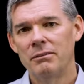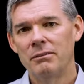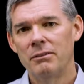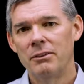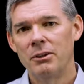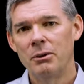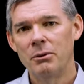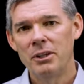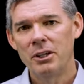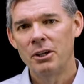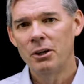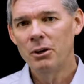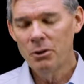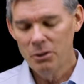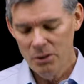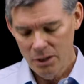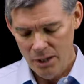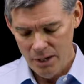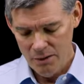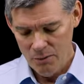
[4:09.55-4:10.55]
Though the
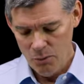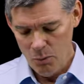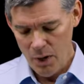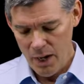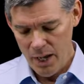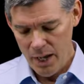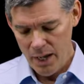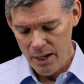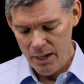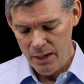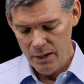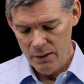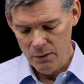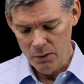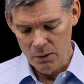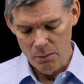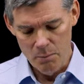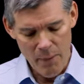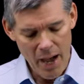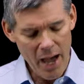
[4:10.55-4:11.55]
earth give way,
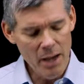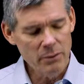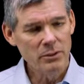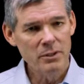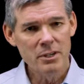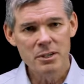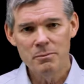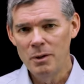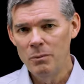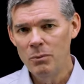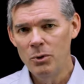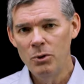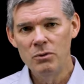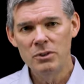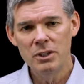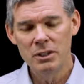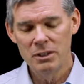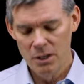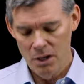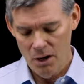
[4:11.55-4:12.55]
though the mountains be
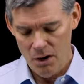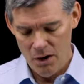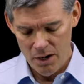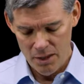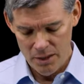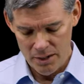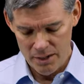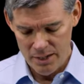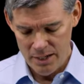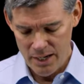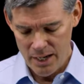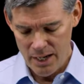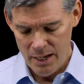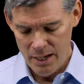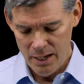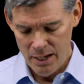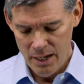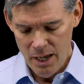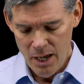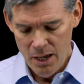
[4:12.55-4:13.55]
moved into the heart of the sea,